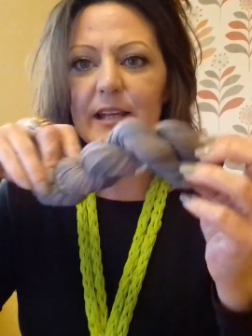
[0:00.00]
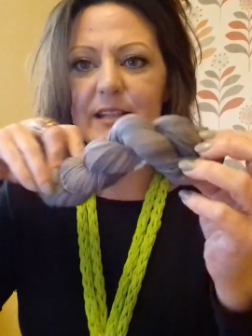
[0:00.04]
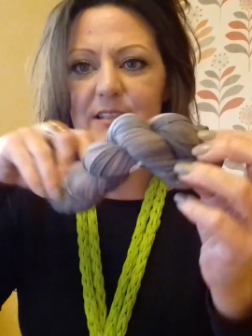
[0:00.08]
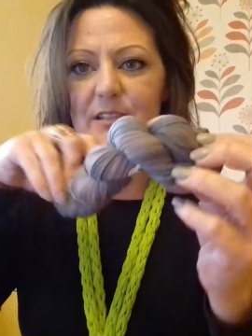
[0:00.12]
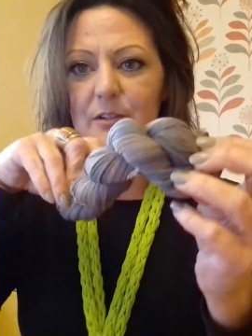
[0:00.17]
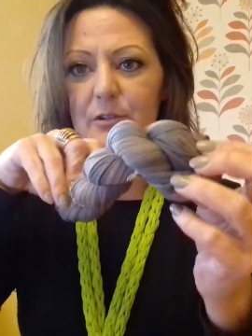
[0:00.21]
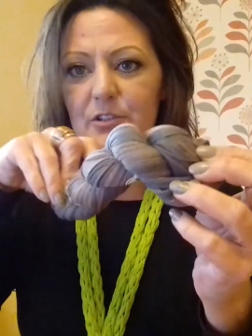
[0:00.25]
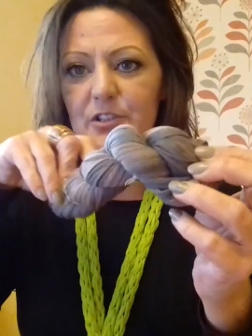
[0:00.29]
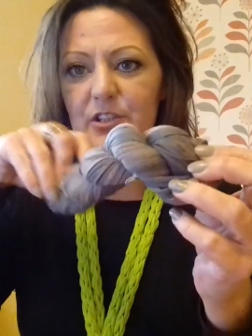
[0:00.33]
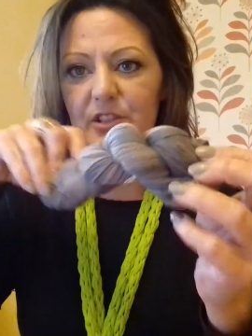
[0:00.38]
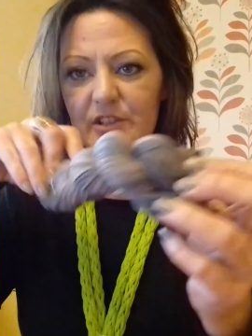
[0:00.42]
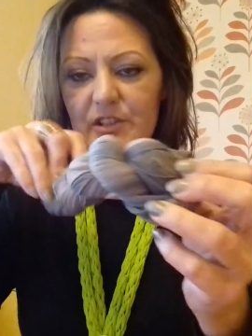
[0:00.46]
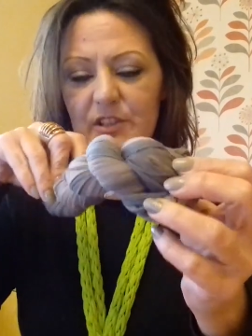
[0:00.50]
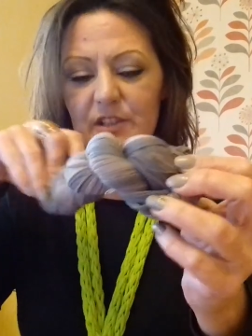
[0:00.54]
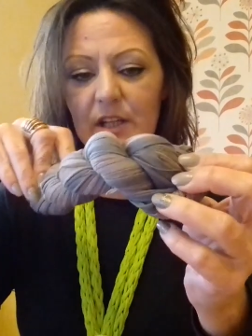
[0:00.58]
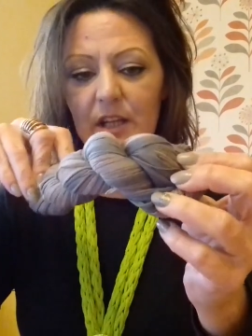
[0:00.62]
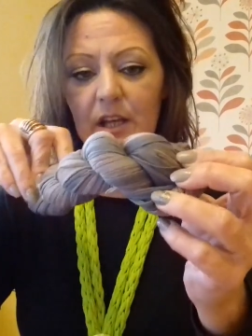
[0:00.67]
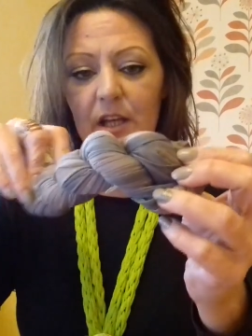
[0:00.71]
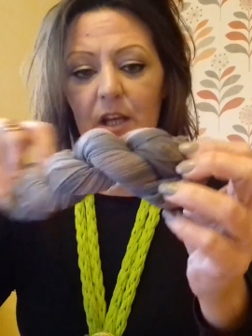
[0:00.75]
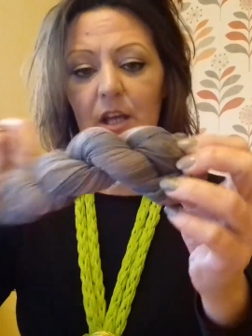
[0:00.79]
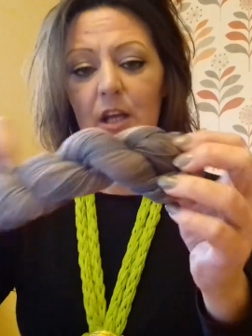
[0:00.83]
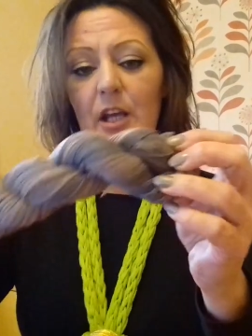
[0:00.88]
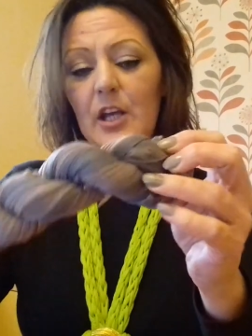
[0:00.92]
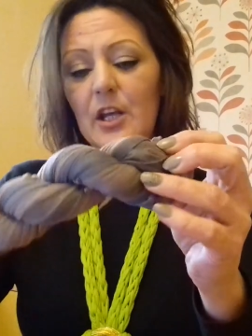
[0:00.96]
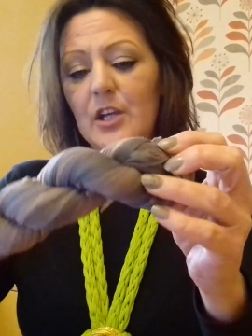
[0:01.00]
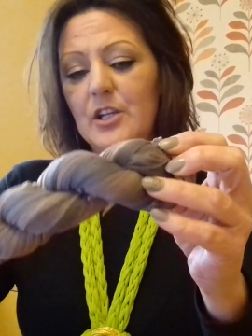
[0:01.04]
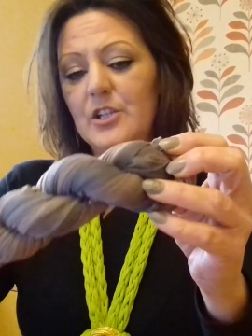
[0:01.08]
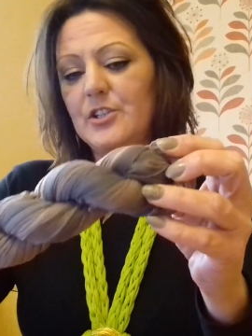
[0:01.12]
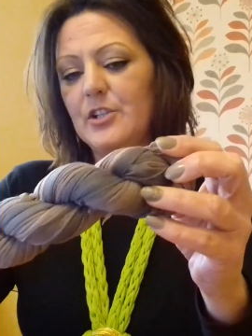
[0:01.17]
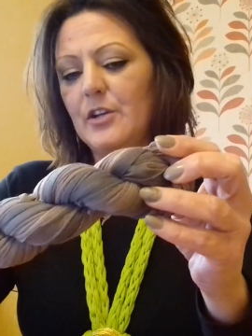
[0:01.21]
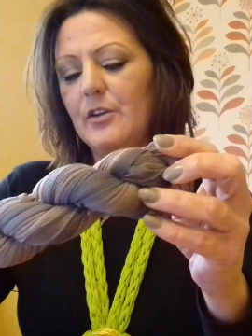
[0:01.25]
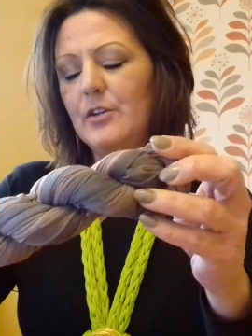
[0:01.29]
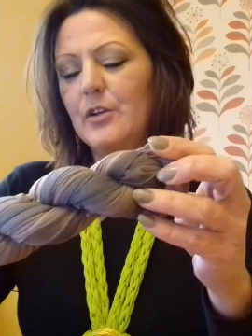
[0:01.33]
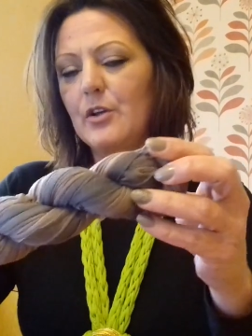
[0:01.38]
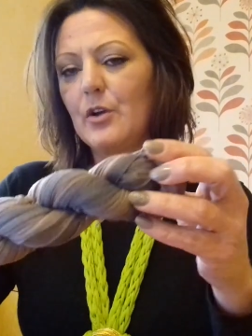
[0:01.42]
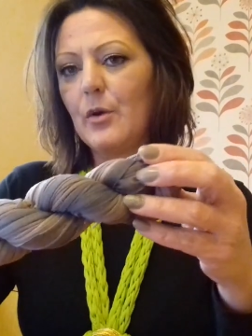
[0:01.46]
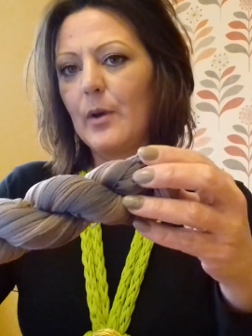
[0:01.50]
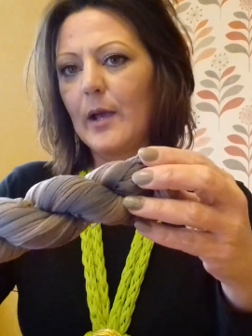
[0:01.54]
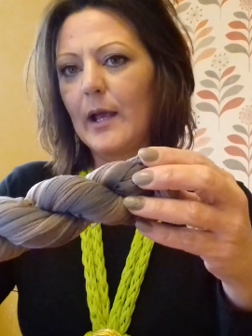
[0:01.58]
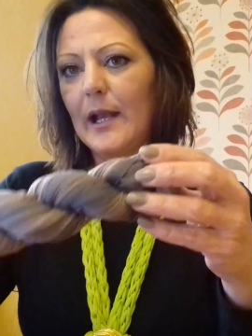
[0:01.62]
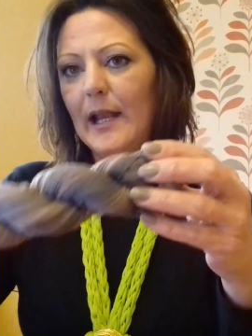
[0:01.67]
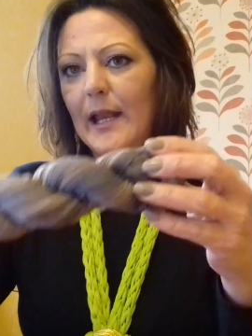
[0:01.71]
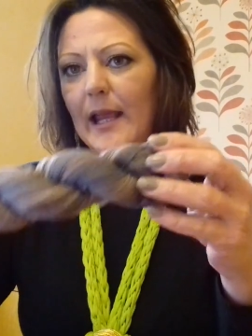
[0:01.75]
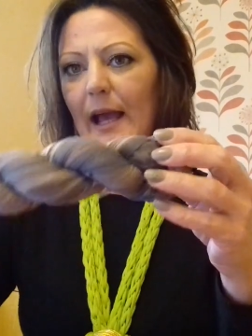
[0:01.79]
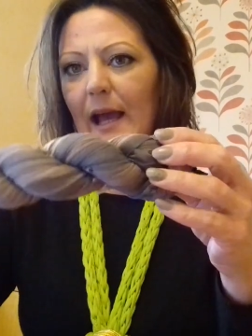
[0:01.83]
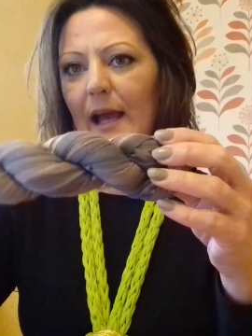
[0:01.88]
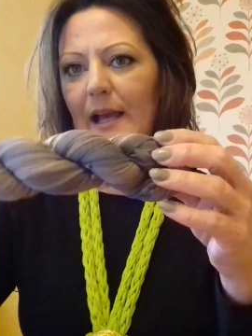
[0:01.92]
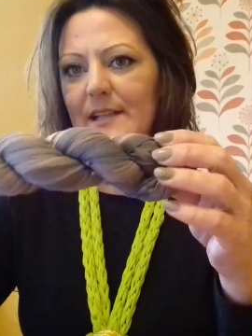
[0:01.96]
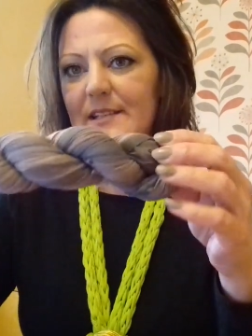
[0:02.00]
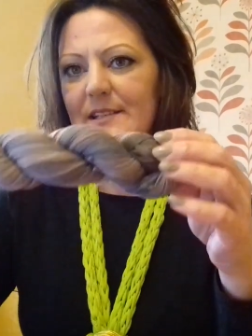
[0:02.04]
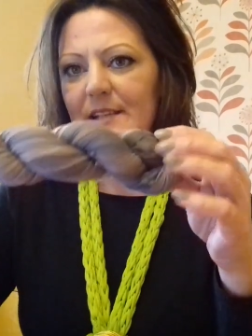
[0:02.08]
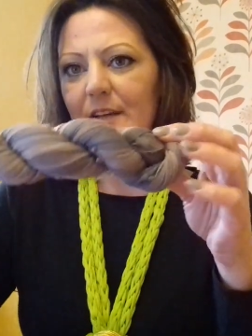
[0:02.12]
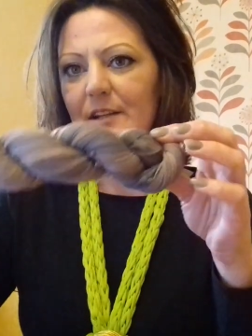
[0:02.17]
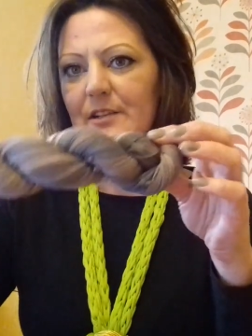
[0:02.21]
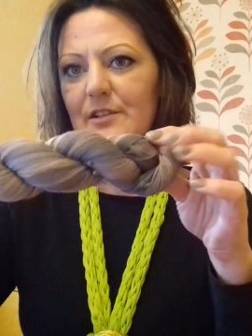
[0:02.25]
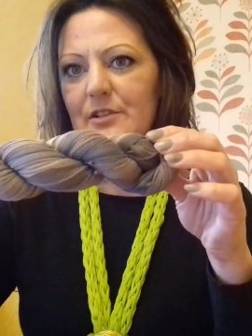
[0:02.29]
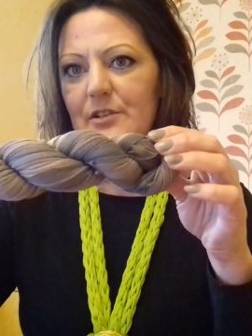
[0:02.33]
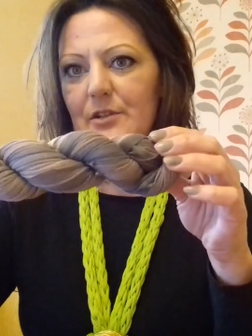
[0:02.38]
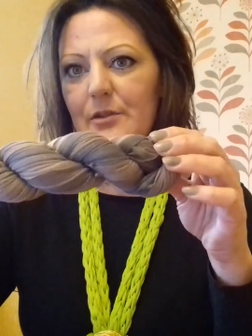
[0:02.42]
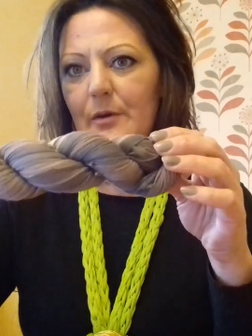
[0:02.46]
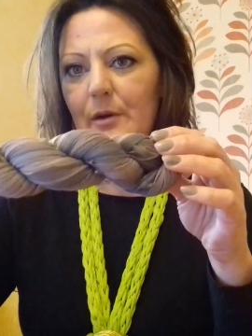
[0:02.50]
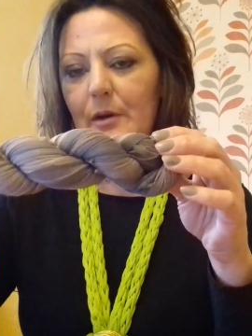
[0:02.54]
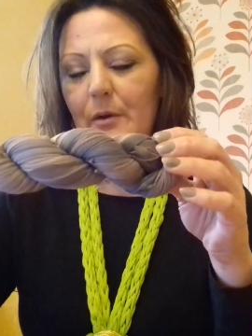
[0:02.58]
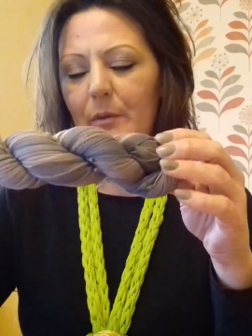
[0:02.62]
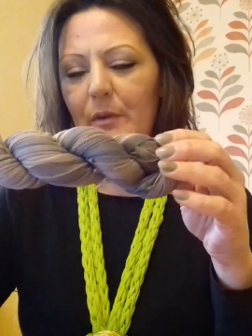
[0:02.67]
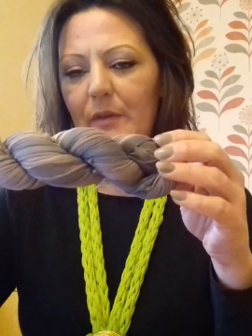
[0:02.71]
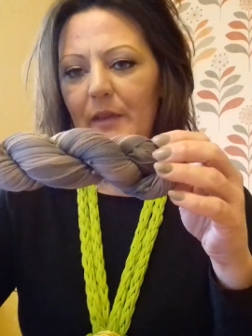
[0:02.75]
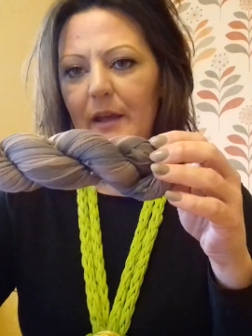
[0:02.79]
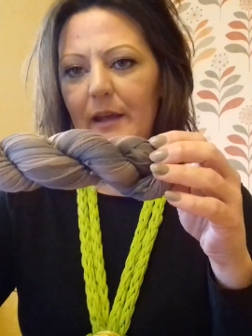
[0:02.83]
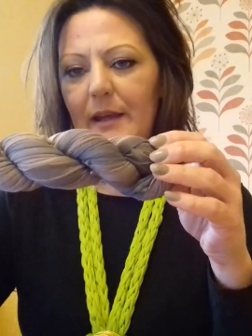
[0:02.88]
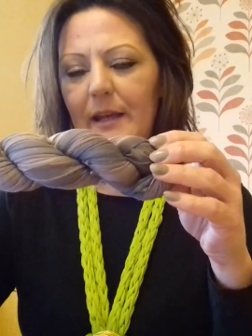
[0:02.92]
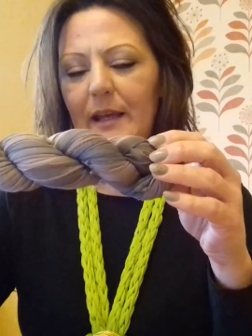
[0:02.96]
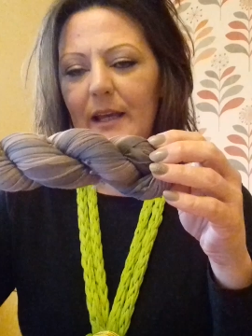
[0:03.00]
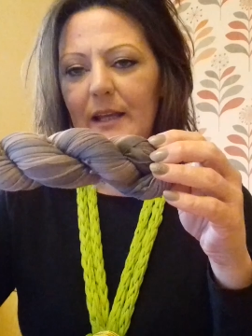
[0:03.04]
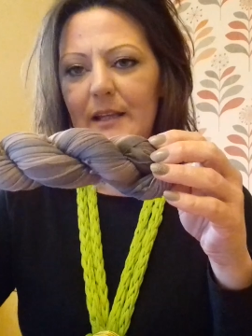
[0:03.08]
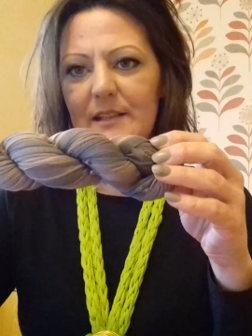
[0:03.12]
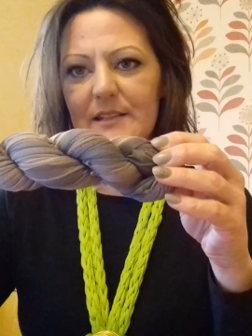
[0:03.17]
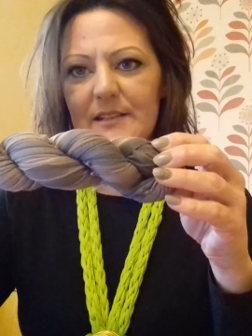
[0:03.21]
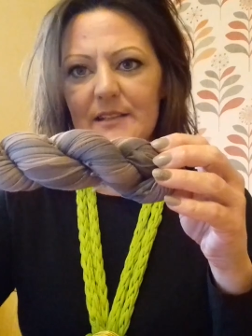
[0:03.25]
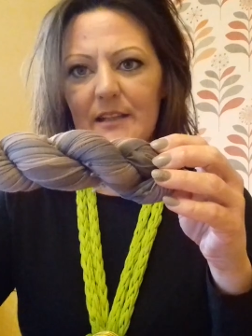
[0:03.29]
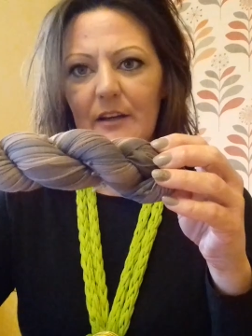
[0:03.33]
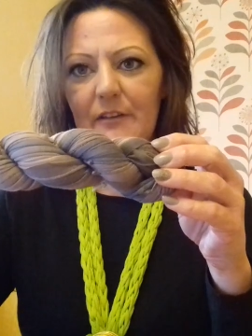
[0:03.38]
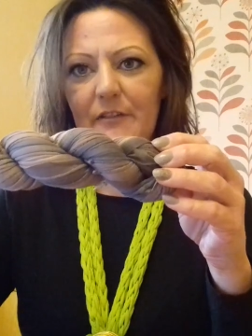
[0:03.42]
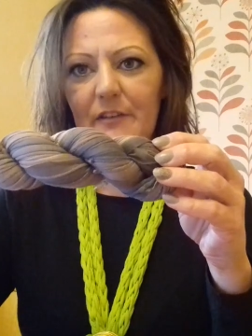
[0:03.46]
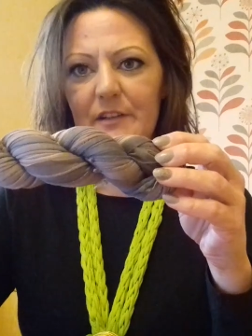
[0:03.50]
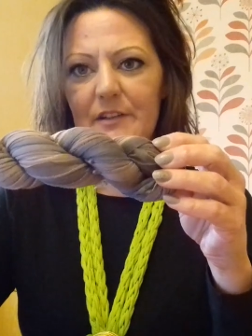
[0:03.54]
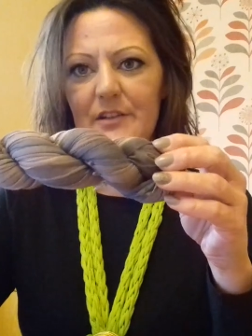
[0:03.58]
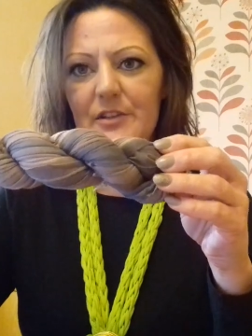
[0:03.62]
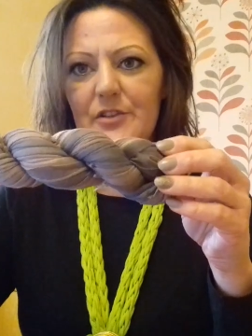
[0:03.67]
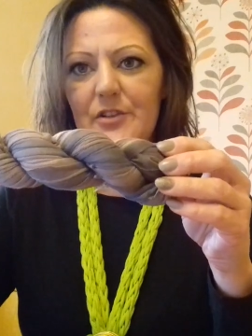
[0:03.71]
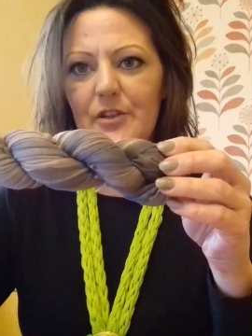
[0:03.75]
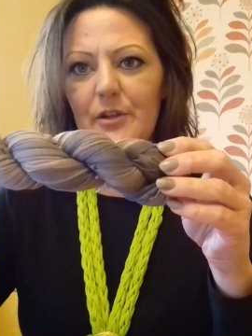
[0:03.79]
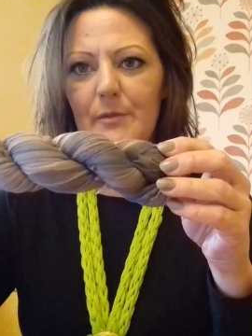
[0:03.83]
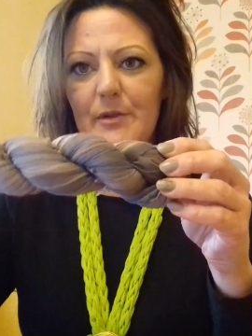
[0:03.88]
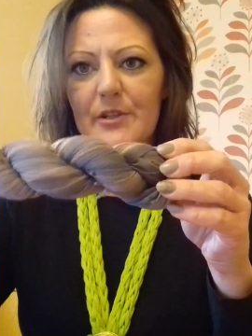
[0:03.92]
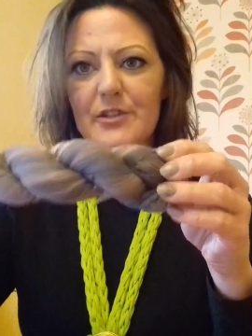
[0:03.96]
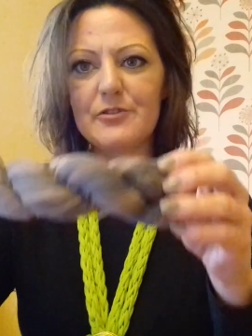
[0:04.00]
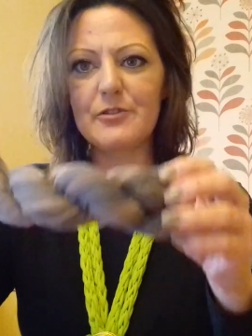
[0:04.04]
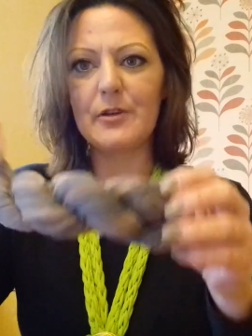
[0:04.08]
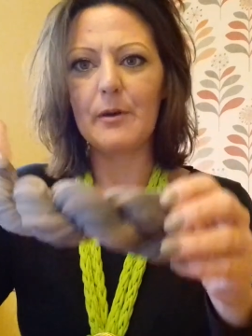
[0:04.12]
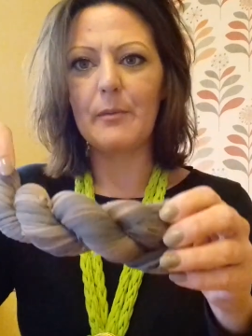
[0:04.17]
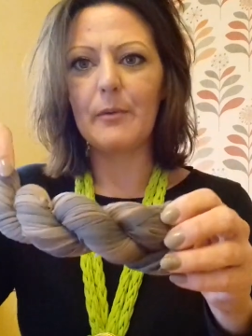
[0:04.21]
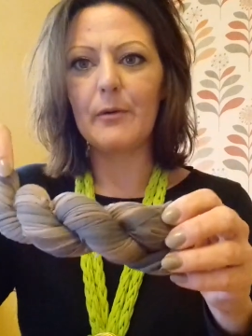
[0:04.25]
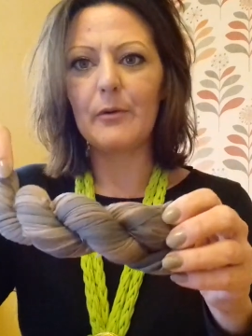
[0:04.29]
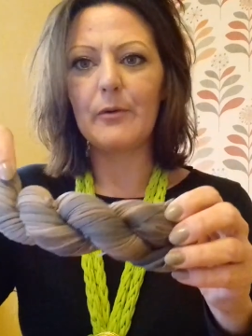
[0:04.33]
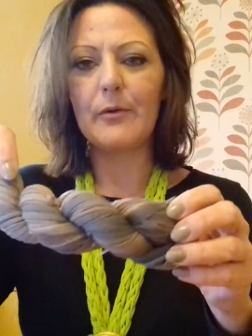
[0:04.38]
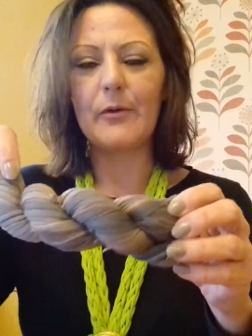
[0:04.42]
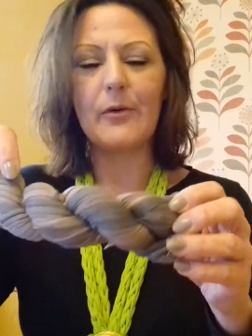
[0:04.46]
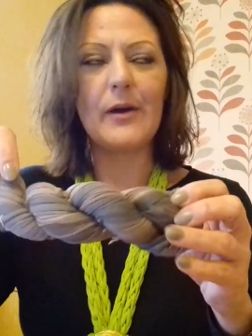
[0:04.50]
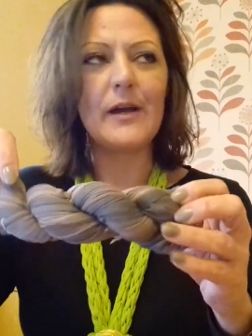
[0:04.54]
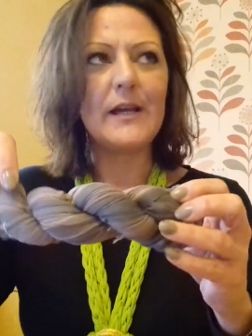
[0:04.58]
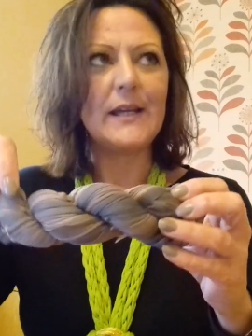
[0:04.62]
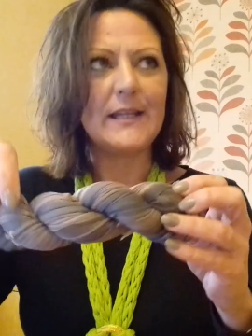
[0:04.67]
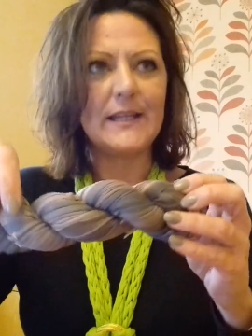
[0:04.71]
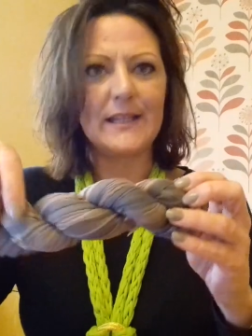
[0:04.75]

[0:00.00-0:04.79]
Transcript: So I'll just show you quickly how to undo it without getting yourself into too much trouble or